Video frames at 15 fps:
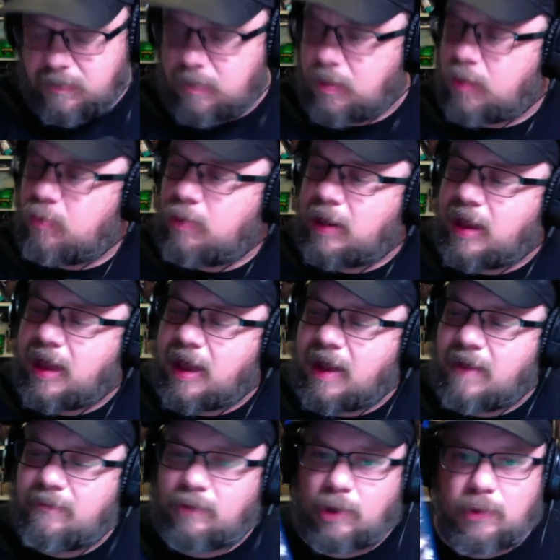We
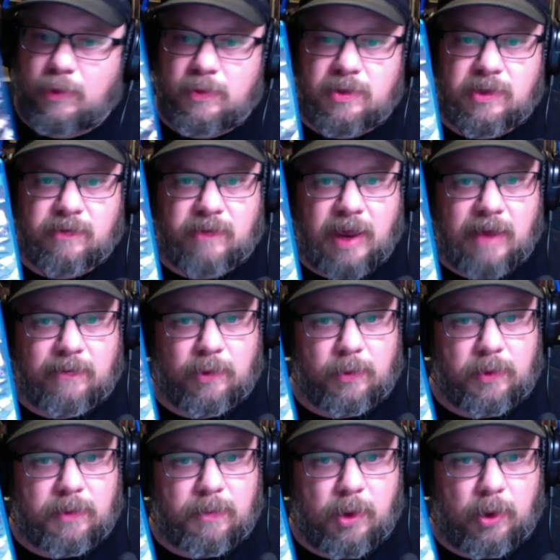have Lone Survivor
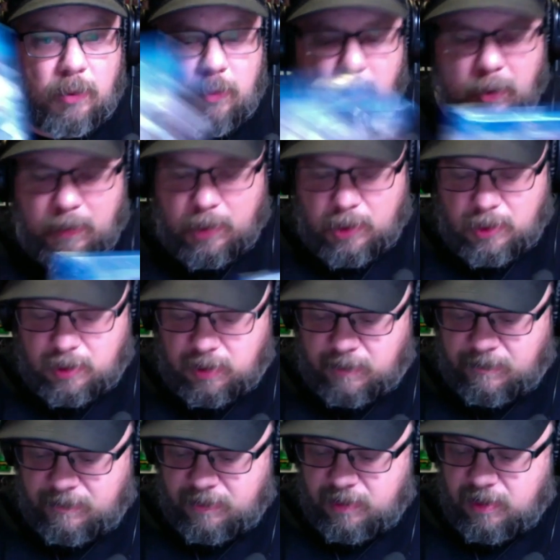with Mark Wahlberg.
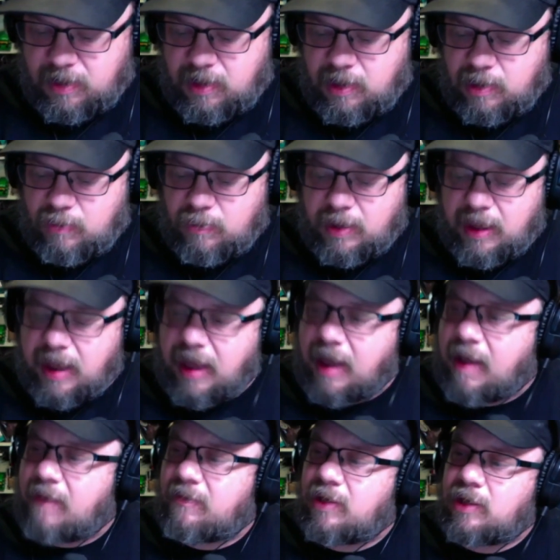We
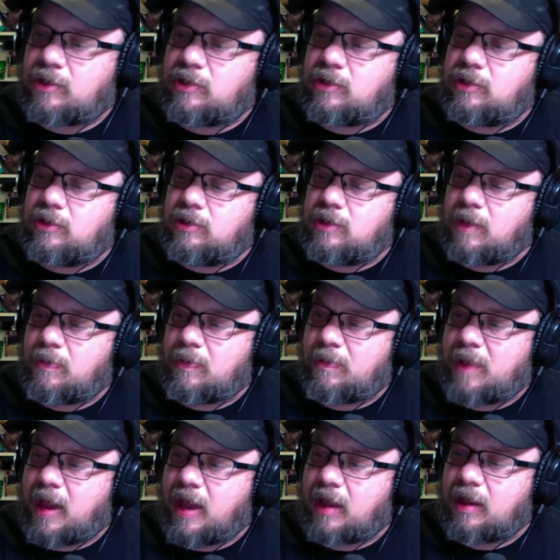have a double
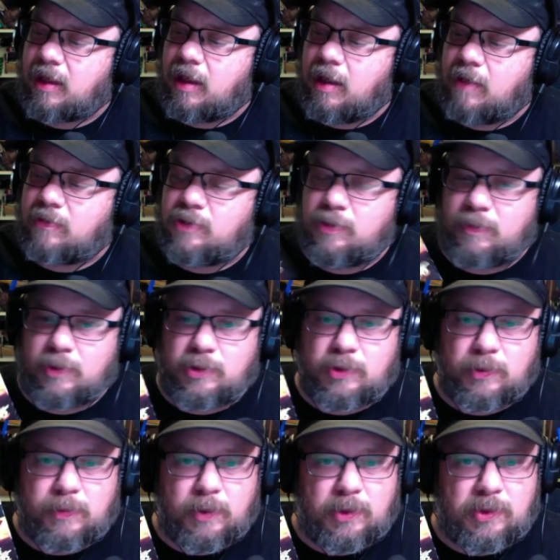pack of Super
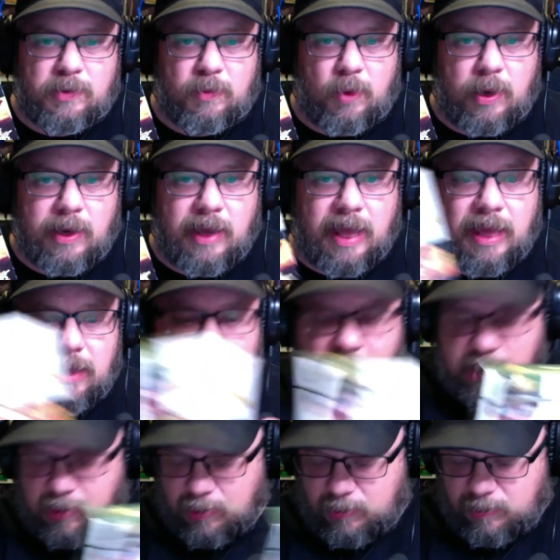Troopers 1 and
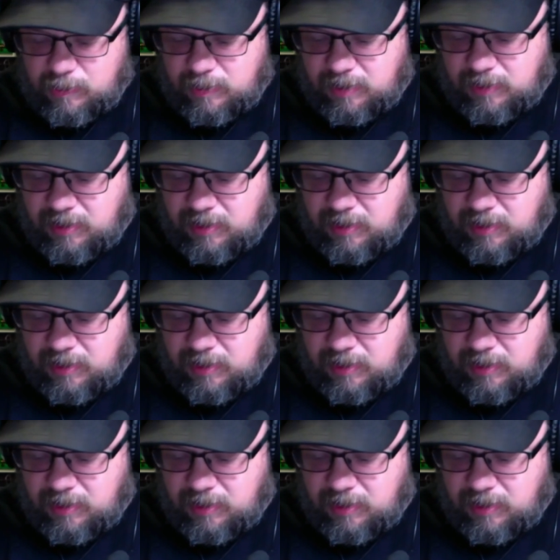2.